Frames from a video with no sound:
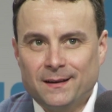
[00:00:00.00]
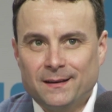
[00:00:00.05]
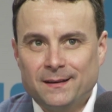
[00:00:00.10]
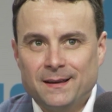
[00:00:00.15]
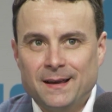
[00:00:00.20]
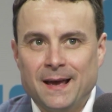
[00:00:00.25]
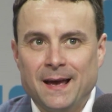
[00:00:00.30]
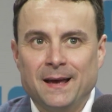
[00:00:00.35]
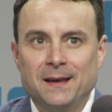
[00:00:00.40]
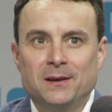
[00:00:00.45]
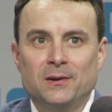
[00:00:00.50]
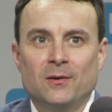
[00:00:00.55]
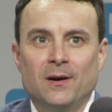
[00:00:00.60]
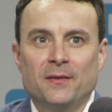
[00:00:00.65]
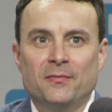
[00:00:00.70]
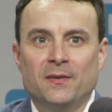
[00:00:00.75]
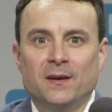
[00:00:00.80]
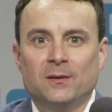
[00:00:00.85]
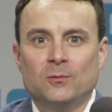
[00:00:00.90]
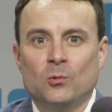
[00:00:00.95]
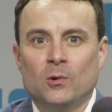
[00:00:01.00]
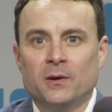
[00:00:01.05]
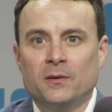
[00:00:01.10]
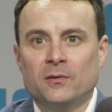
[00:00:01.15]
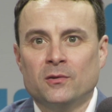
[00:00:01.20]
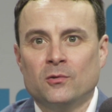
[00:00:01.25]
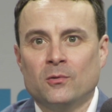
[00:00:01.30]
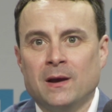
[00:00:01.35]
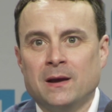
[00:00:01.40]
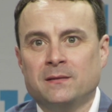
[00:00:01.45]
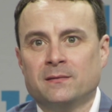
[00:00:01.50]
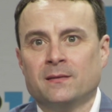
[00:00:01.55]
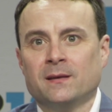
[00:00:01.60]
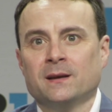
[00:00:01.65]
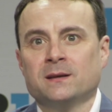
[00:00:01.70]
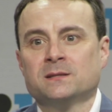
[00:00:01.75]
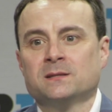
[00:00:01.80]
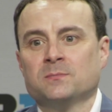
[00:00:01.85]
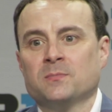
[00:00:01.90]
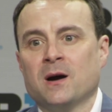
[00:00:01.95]
Yeah, you know, I think one of the great
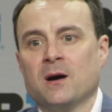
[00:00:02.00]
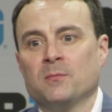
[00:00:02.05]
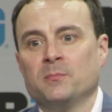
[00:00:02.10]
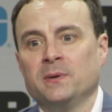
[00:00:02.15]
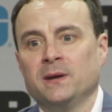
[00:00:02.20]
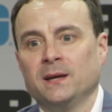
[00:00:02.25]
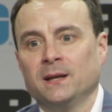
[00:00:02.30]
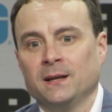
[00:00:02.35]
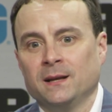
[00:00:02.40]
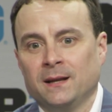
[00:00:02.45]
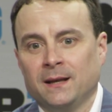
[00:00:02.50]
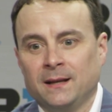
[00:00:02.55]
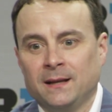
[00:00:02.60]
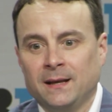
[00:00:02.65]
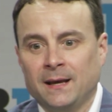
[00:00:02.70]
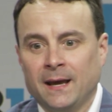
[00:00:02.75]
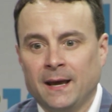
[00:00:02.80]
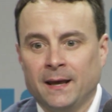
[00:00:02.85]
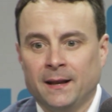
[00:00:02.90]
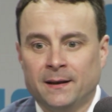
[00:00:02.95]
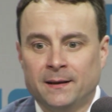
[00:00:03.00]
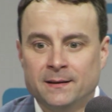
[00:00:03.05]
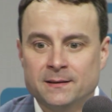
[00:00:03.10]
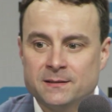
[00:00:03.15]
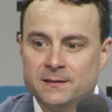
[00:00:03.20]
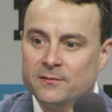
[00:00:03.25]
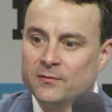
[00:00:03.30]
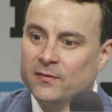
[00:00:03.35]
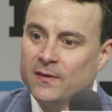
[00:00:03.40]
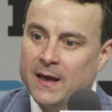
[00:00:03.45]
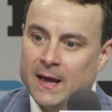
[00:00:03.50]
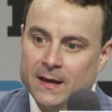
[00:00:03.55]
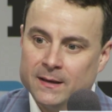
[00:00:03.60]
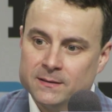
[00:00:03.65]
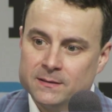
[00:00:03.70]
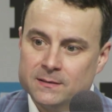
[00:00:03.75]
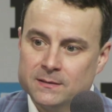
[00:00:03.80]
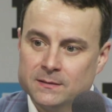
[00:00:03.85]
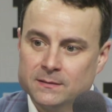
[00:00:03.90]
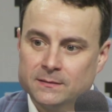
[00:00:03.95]
things about being at Indiana is the
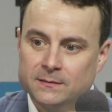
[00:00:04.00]
fans.